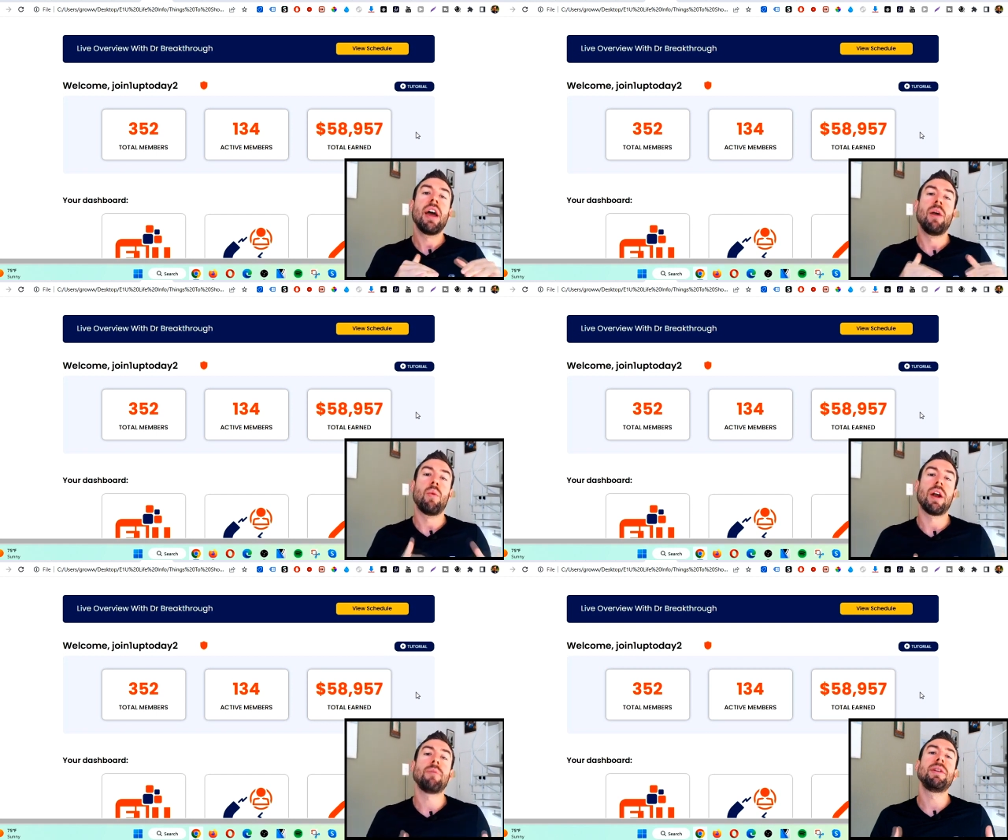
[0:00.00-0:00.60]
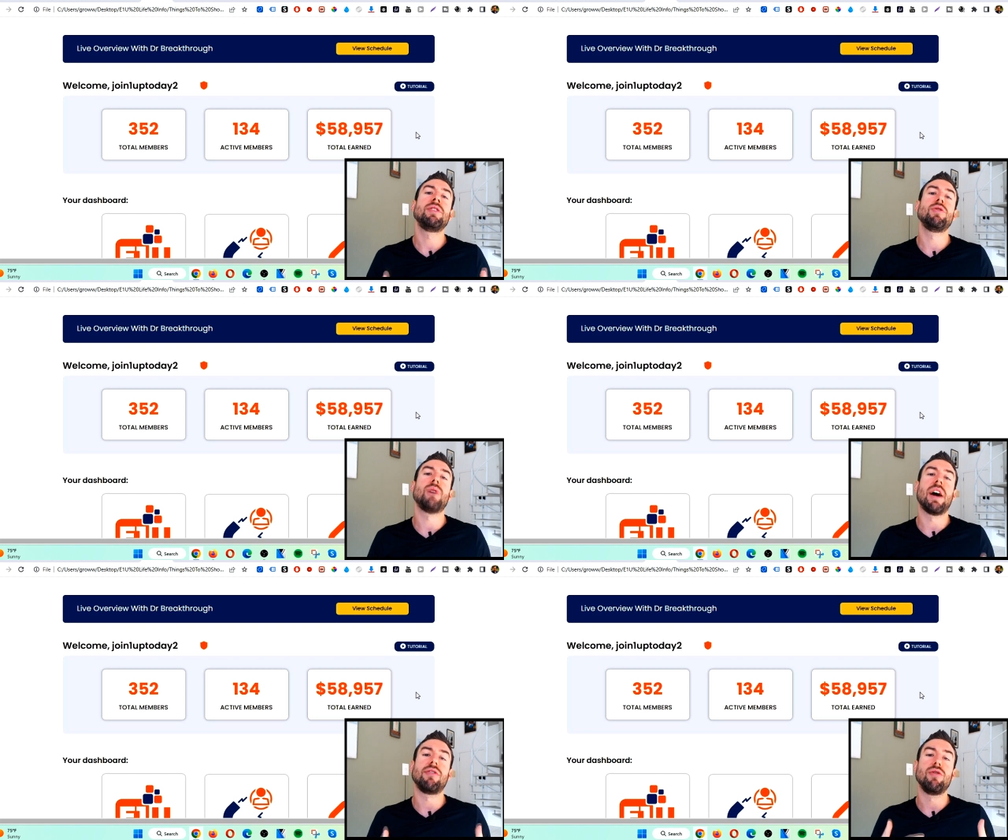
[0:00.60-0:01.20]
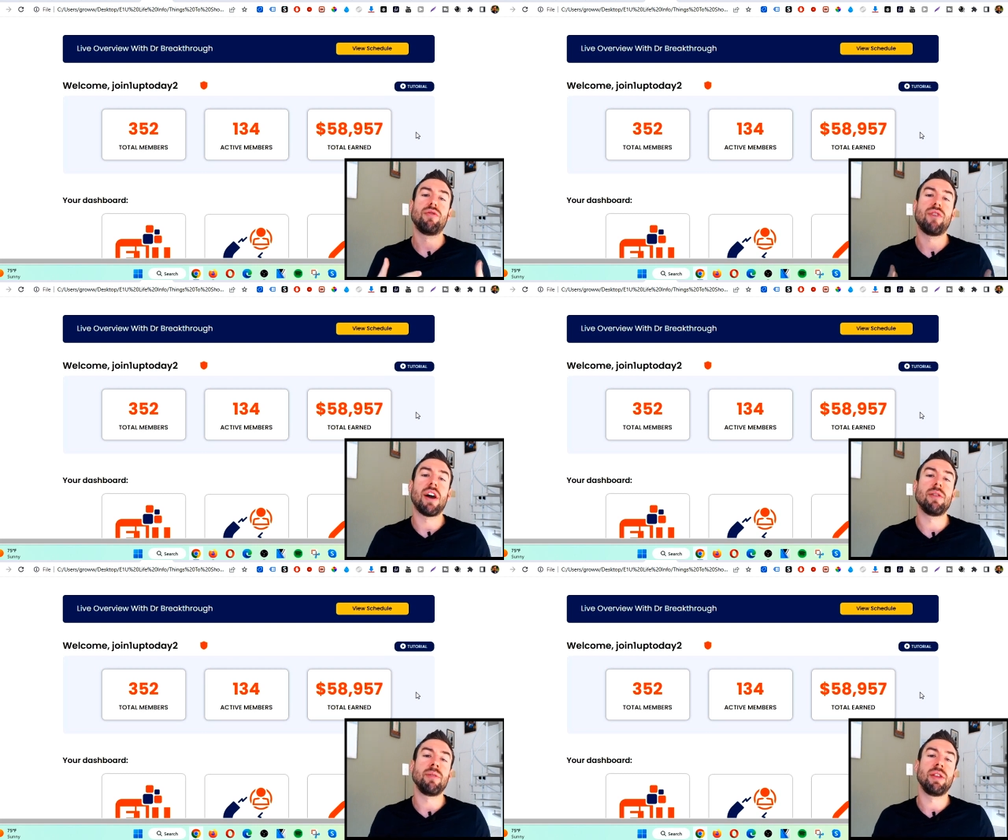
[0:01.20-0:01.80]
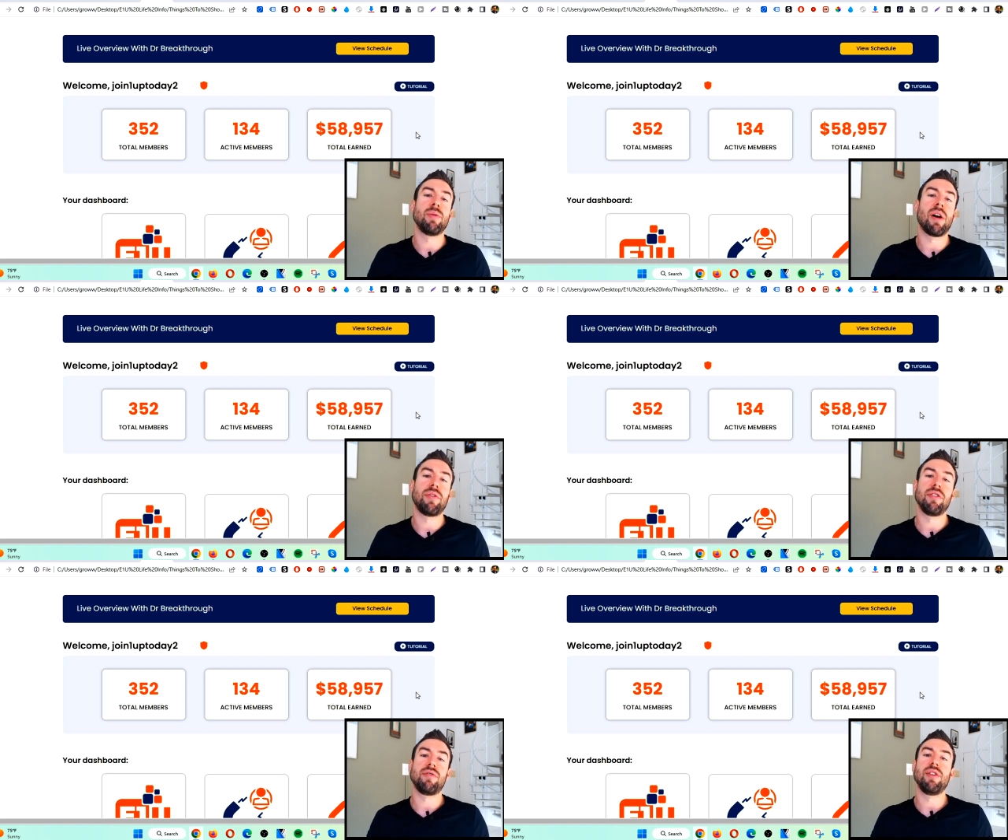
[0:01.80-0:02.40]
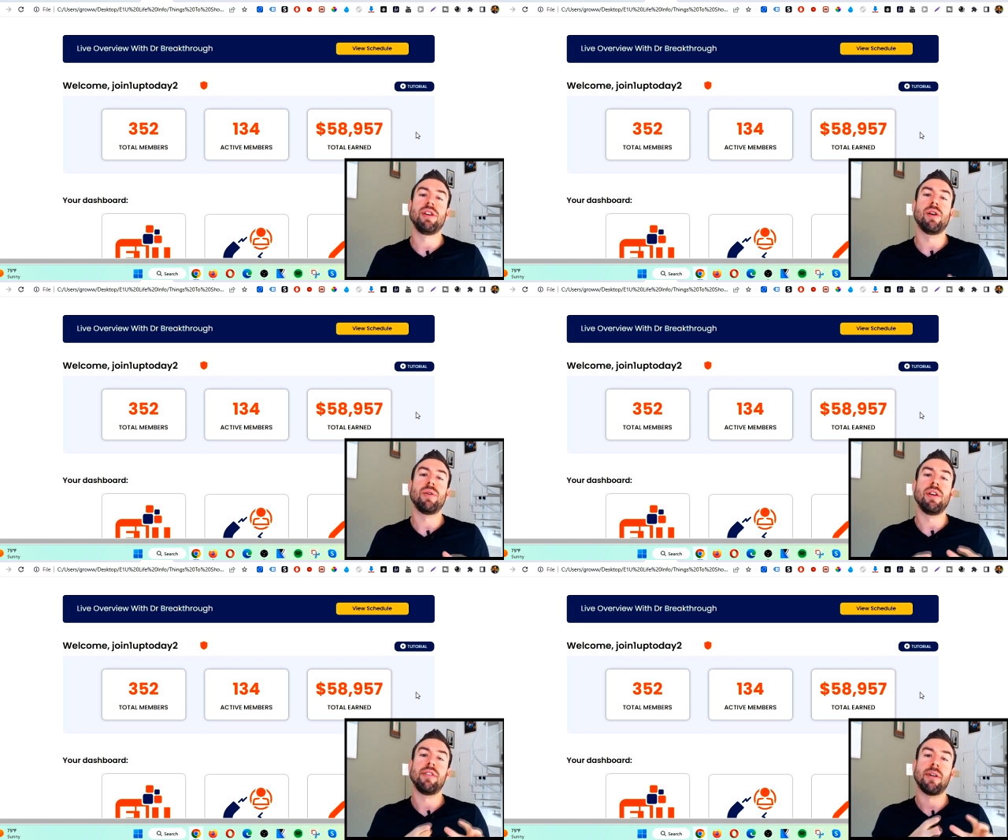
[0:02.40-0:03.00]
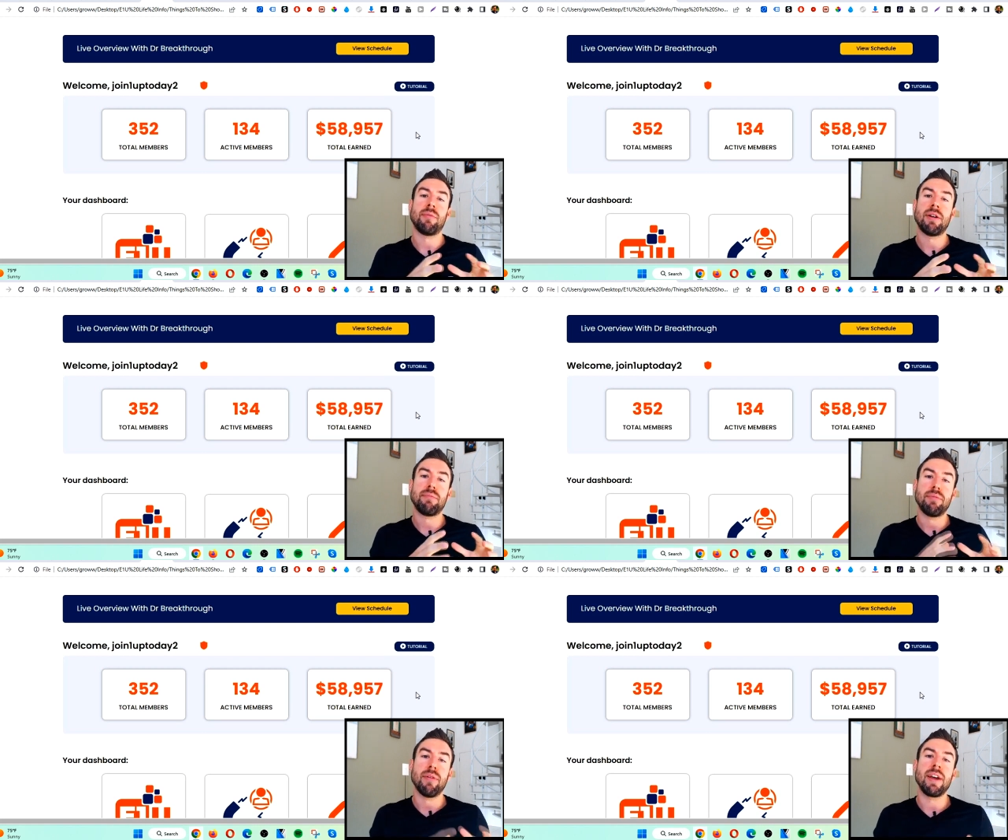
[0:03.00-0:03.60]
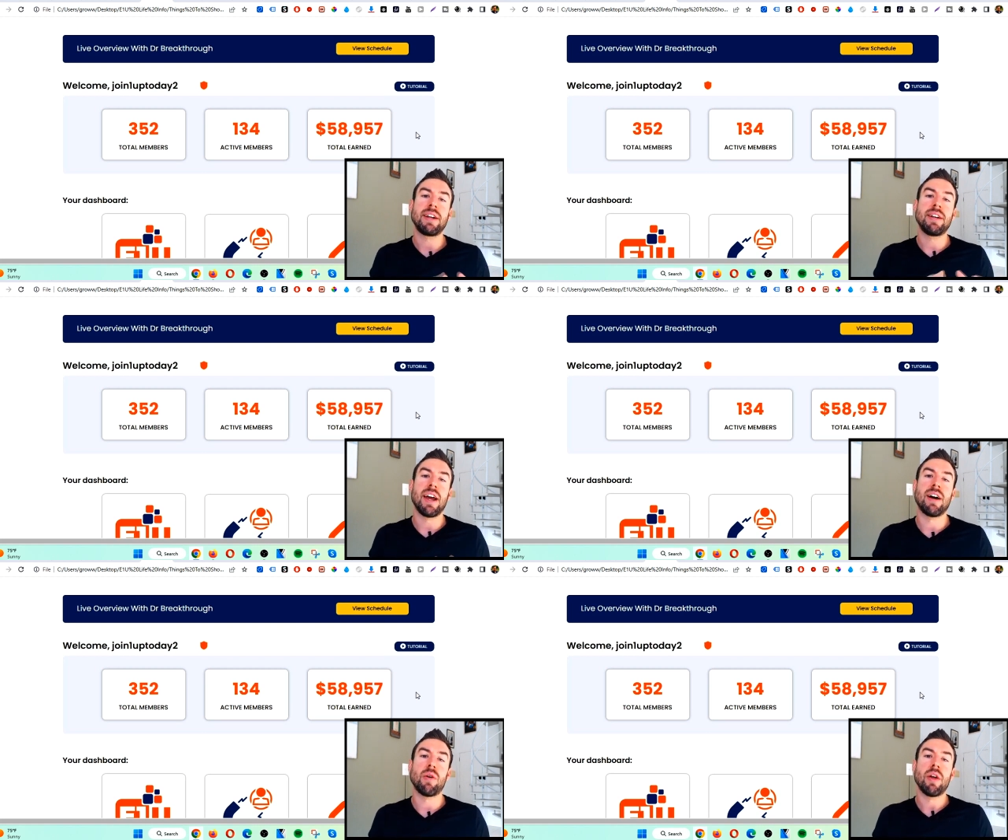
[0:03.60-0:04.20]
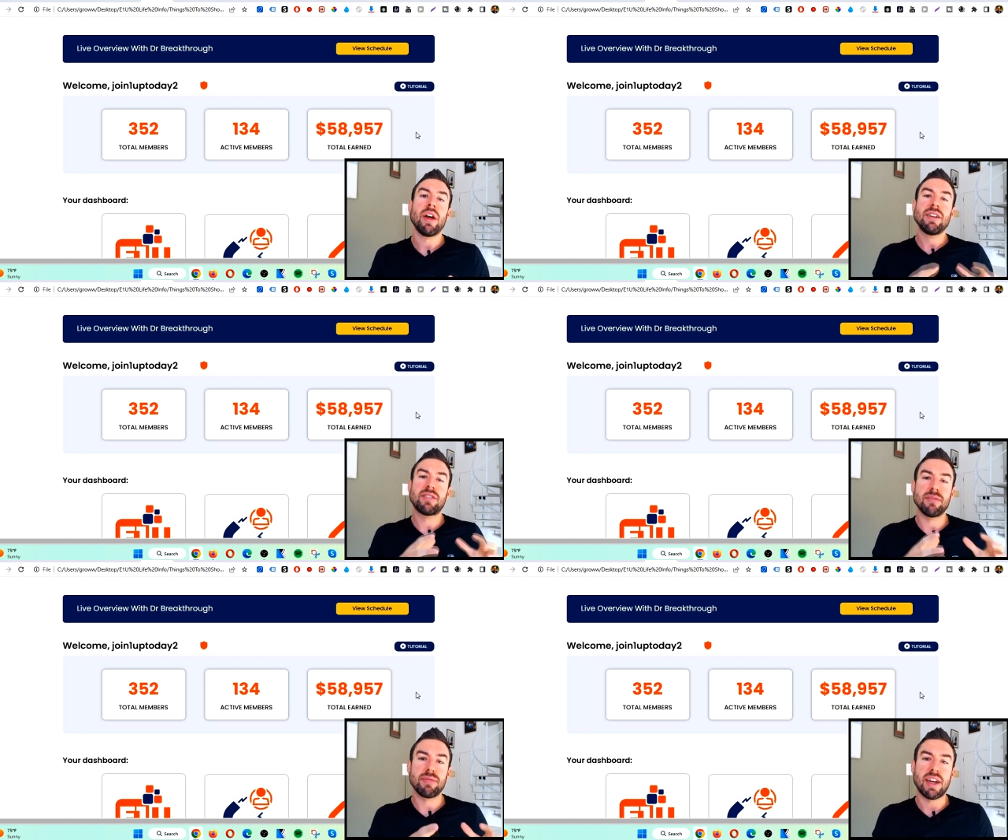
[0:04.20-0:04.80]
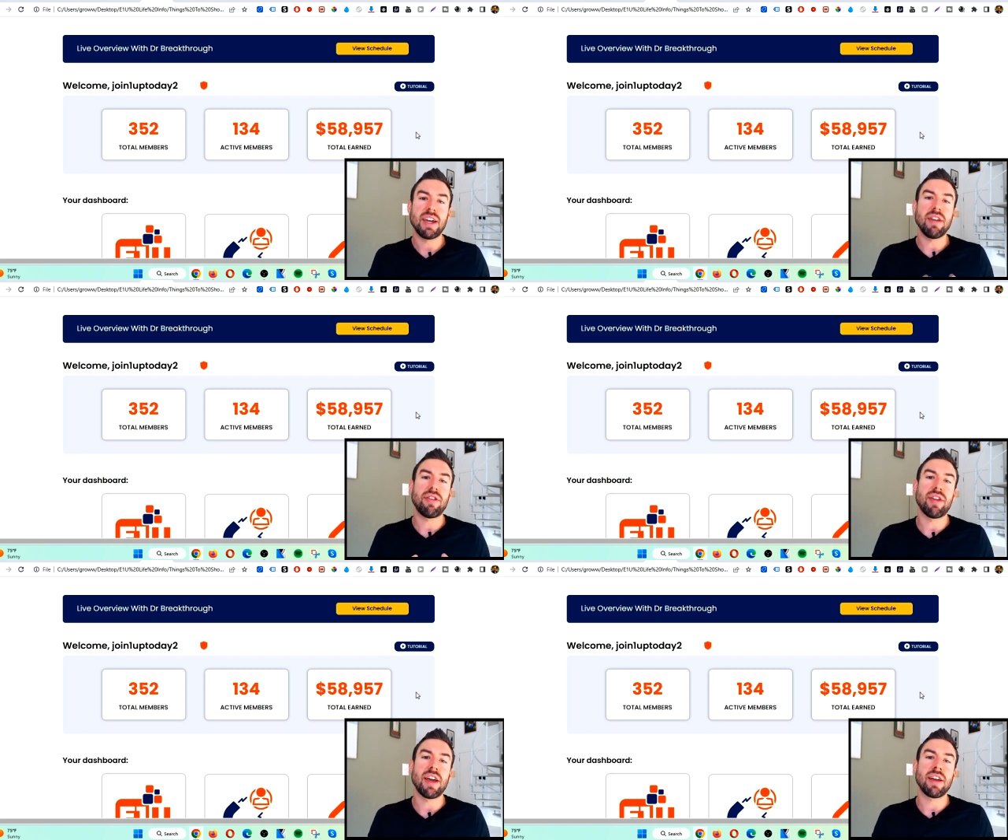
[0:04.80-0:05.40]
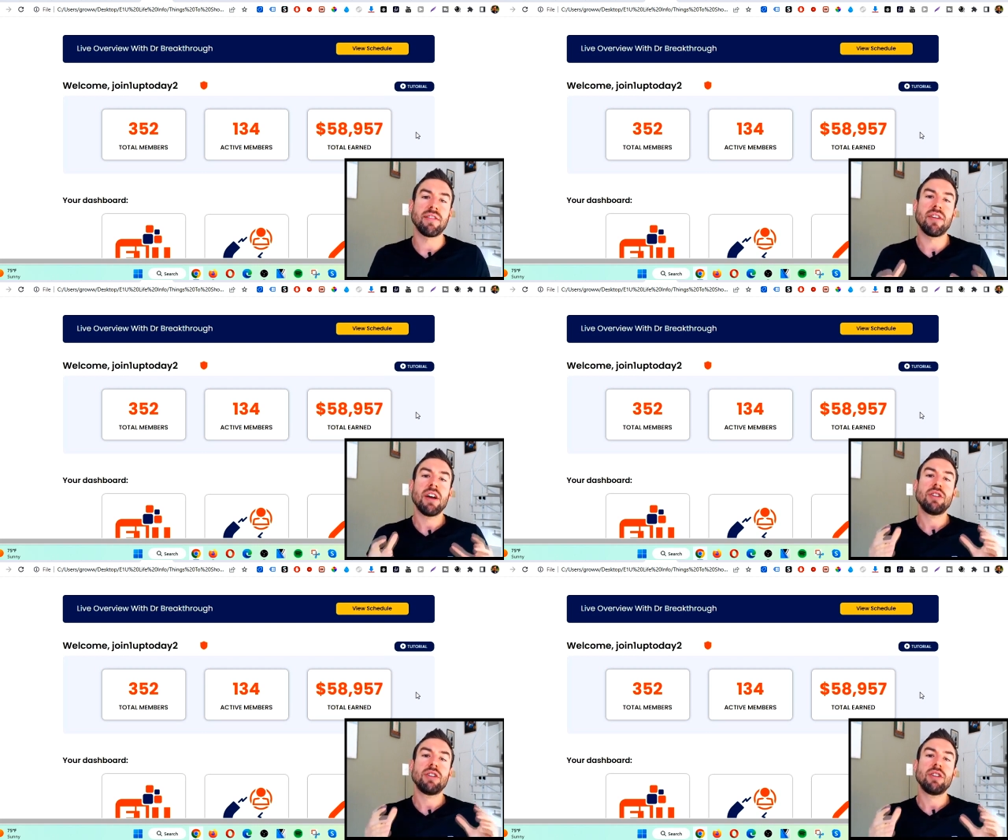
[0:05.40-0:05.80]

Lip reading: And what I'm going to do as you follow me throughout this video is I'm going to break down some key things.